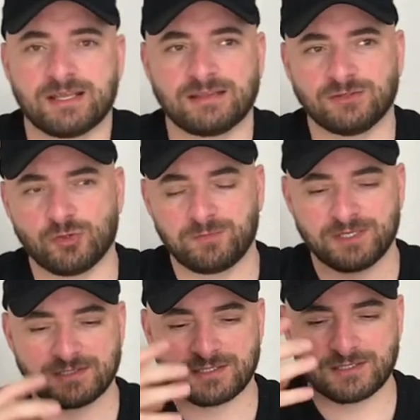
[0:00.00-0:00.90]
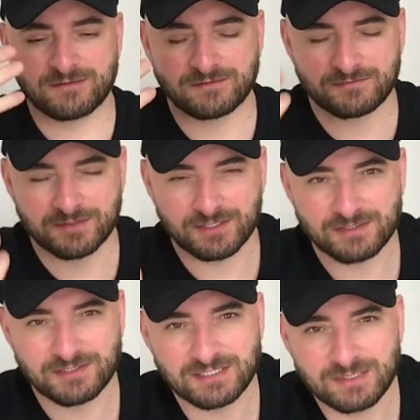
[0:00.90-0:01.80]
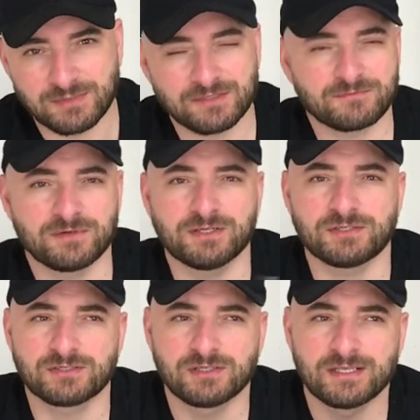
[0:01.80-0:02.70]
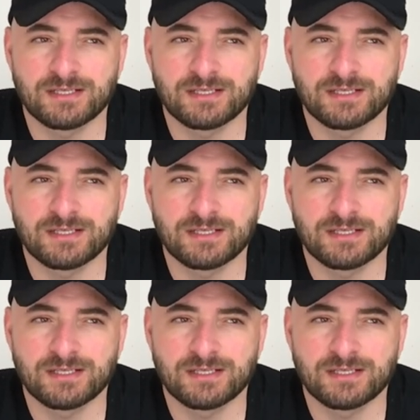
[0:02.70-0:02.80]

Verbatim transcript: At the opening, scent of the fragrance is a bit fresh,